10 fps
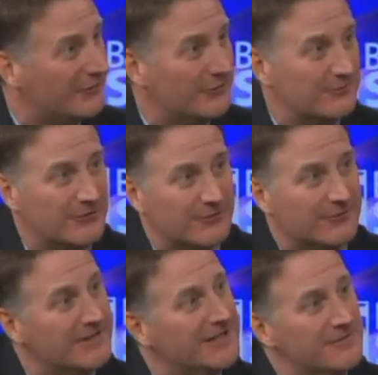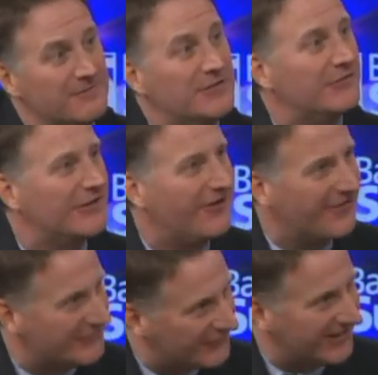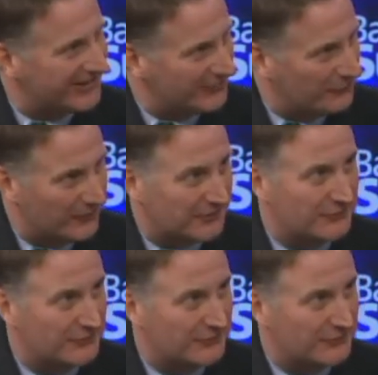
so mm-hmm. your Visa card's not going to work.